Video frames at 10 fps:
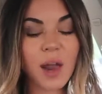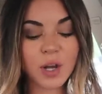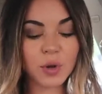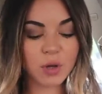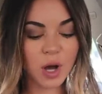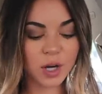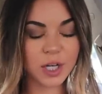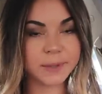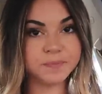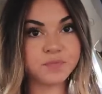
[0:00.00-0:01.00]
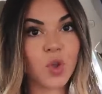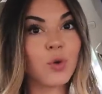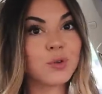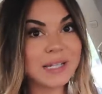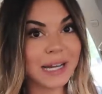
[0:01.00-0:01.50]
I no longer
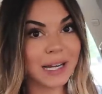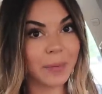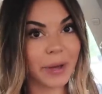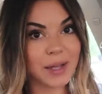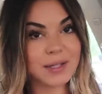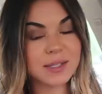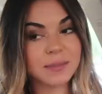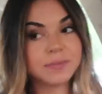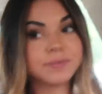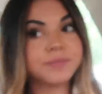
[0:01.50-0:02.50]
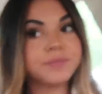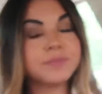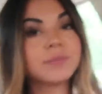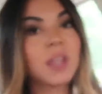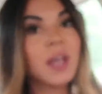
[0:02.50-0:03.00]
go to tanning beds.
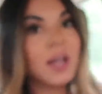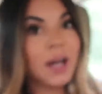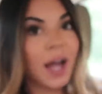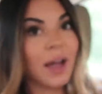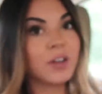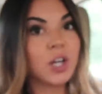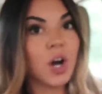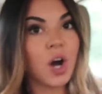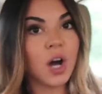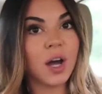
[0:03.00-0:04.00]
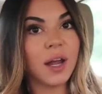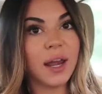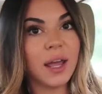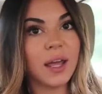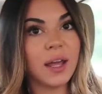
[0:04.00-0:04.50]
I haven't
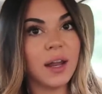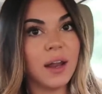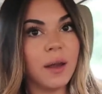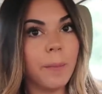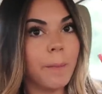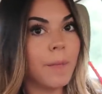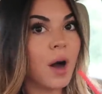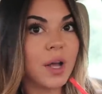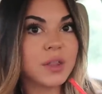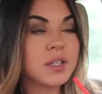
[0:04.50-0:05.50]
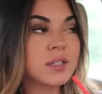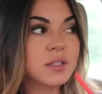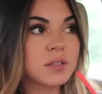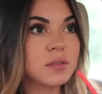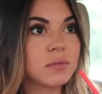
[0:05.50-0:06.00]
gone in
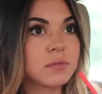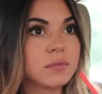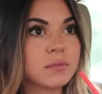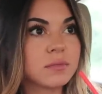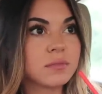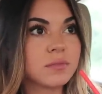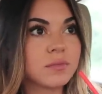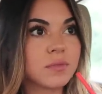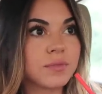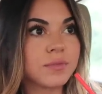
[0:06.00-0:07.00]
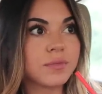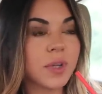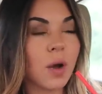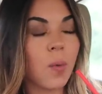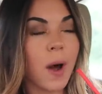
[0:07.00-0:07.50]
months.
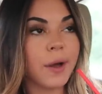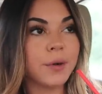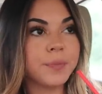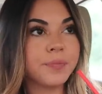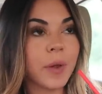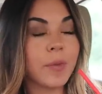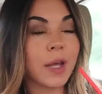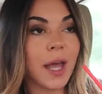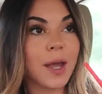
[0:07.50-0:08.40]
Like a while, maybe like